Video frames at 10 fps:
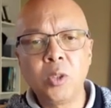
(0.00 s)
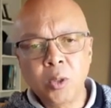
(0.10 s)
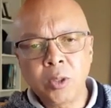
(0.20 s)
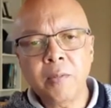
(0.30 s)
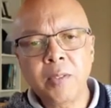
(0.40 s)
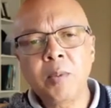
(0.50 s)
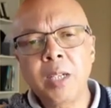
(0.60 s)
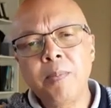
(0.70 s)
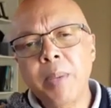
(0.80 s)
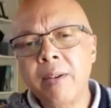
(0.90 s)
Use of the
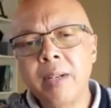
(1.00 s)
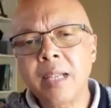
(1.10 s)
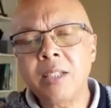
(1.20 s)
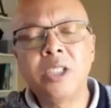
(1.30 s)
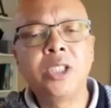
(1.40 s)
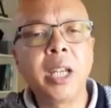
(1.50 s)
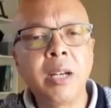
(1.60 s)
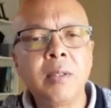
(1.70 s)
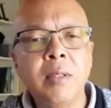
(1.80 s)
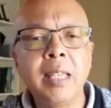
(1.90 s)
word paradise
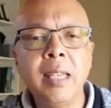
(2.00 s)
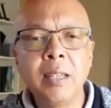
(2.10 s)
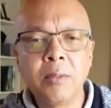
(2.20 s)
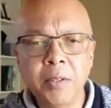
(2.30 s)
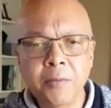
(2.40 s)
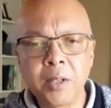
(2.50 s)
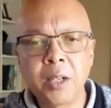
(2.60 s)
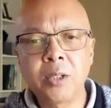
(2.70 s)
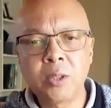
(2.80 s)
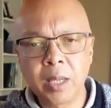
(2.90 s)
generally
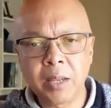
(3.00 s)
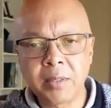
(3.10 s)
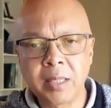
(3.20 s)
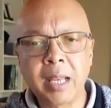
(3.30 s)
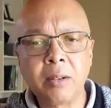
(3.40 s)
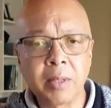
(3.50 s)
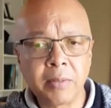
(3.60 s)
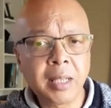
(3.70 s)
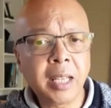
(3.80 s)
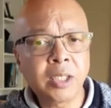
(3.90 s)
refers to heaven, and
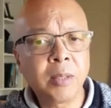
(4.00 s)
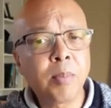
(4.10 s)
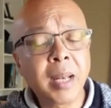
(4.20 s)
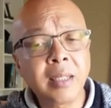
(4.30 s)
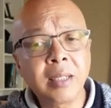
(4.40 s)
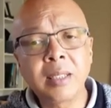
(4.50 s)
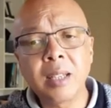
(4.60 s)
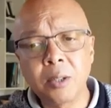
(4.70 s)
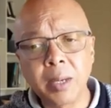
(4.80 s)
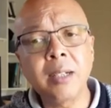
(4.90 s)
Revelation places
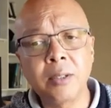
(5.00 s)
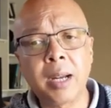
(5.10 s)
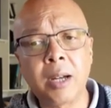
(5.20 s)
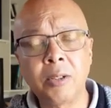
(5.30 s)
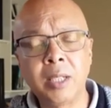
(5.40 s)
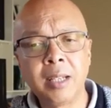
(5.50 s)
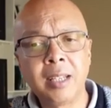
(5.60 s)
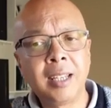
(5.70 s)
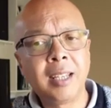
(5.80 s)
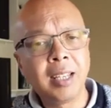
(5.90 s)
the great crowd
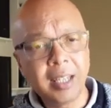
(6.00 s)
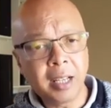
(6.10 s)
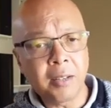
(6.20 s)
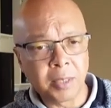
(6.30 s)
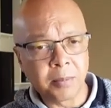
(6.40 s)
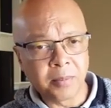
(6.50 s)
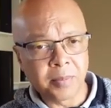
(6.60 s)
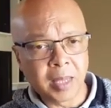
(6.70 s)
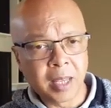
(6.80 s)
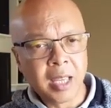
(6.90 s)
in heaven.
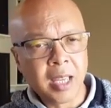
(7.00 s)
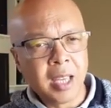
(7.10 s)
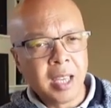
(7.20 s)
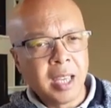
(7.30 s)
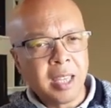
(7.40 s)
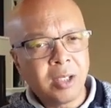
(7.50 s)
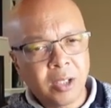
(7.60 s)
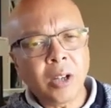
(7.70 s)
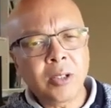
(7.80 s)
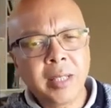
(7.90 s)
The
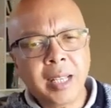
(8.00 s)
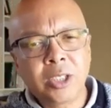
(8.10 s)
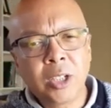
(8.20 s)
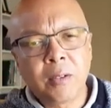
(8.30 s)
doctrine that